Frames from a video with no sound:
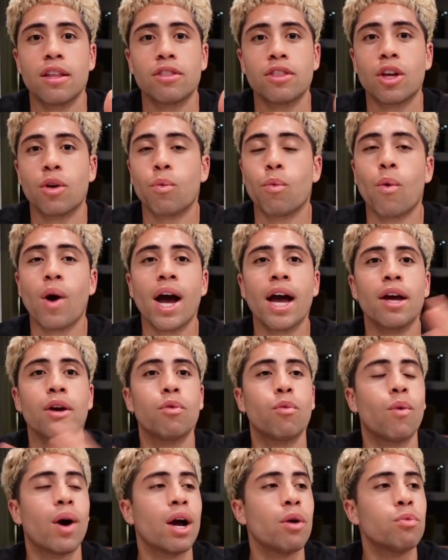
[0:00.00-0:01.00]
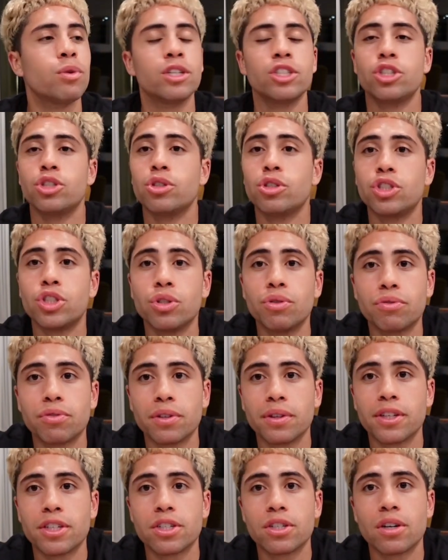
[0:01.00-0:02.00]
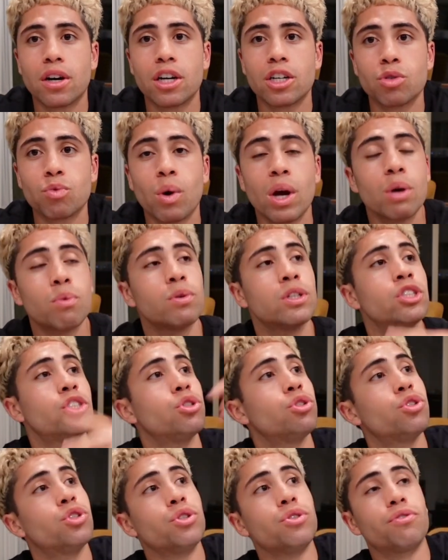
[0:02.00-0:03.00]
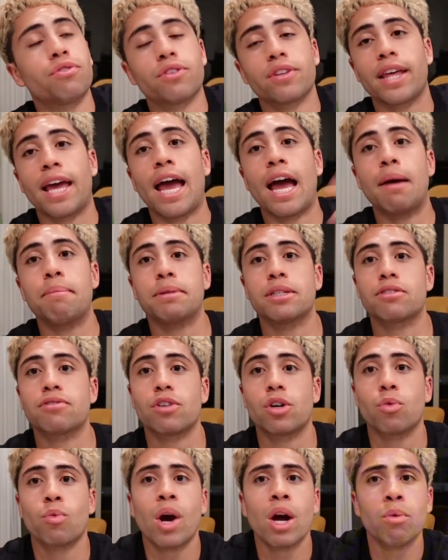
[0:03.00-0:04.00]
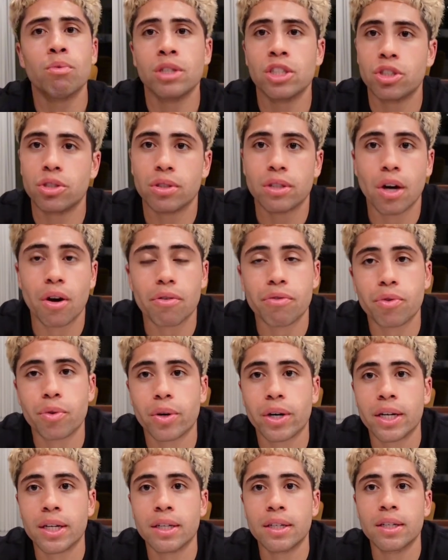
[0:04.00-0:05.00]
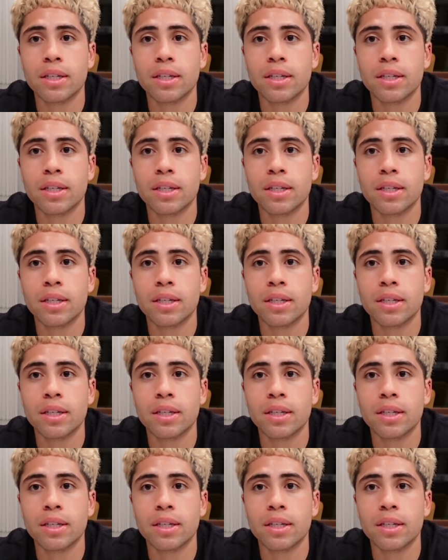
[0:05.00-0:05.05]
then why wouldn't you shoot for the stars? Why wouldn't you shoot for the atmosphere? Why wouldn't you go for it?